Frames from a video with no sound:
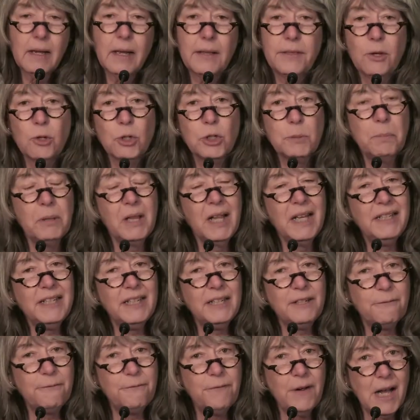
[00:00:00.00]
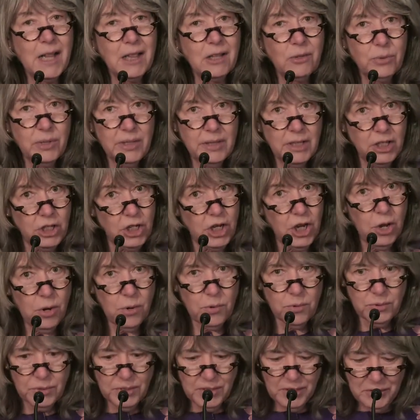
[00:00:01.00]
There's plenty to follow in the
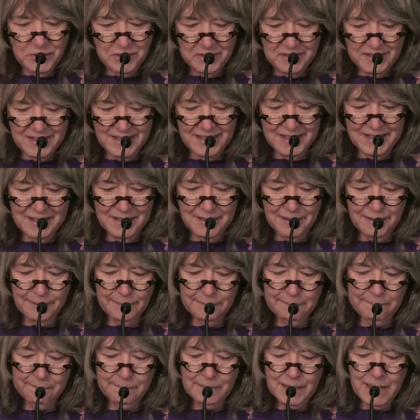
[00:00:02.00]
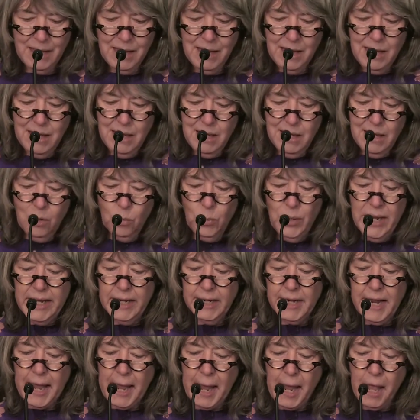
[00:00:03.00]
news, isn't there? A
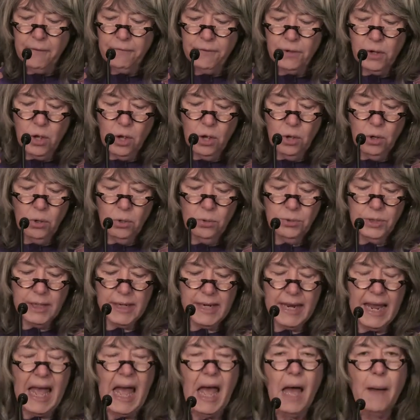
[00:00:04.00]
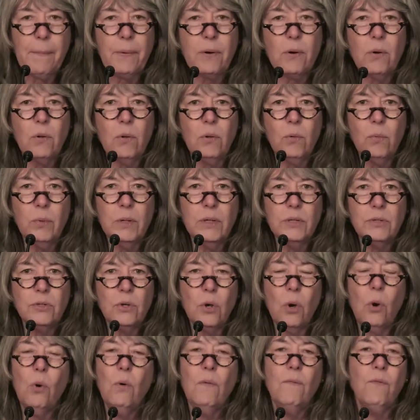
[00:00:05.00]
week and a half ago, the Capitol
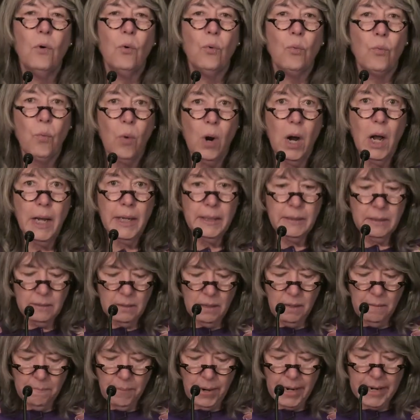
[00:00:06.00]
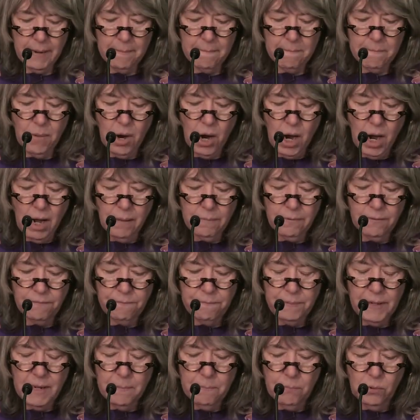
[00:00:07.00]
was overrun by a mob
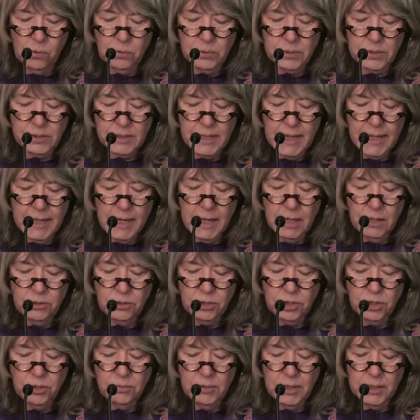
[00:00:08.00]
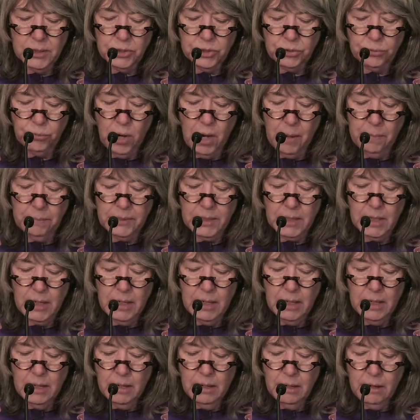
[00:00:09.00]
of people seeking to disrupt
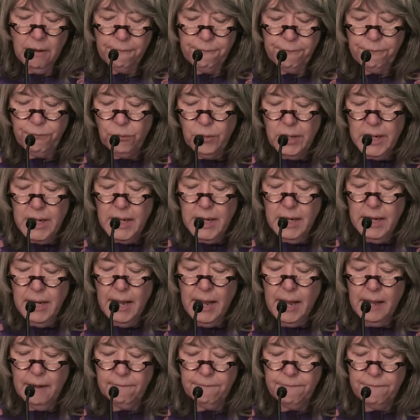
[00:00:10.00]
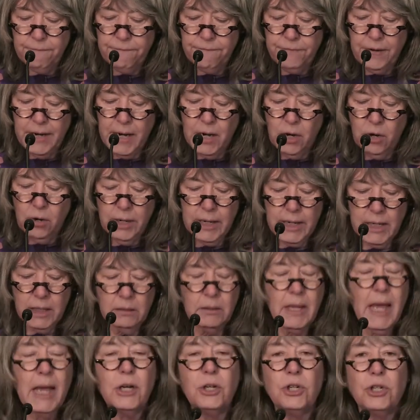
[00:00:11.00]
a free and fair
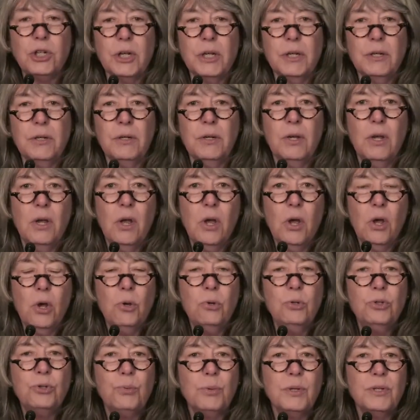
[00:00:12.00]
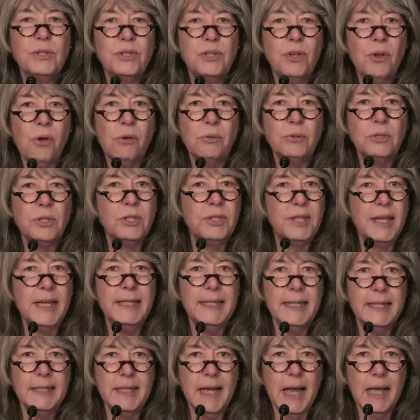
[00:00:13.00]
election whose results they
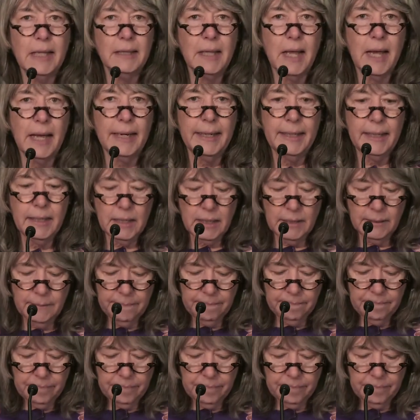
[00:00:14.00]
did not like.